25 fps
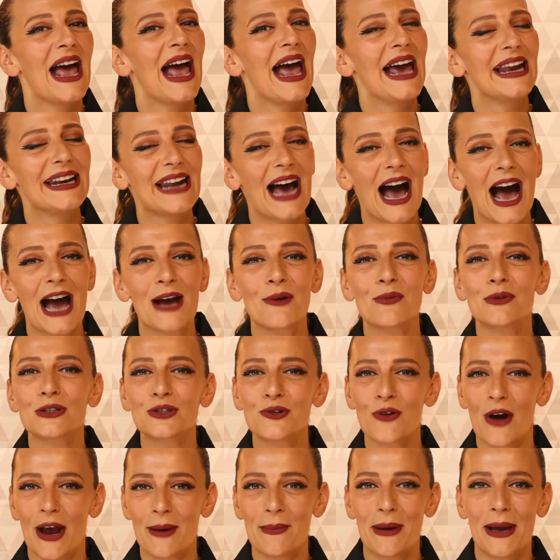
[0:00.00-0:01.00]
and I will
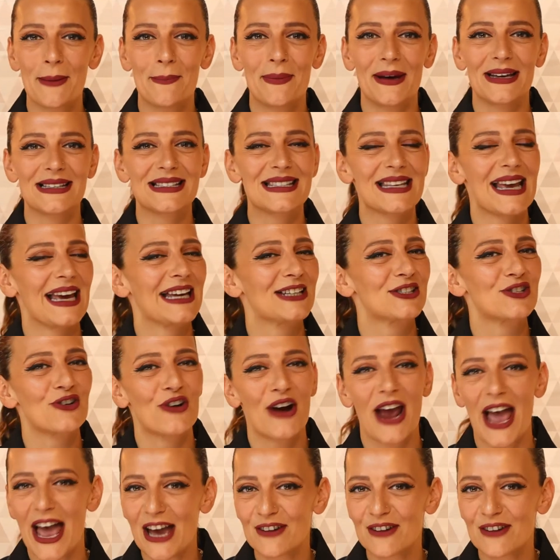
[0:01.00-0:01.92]
try my best to answer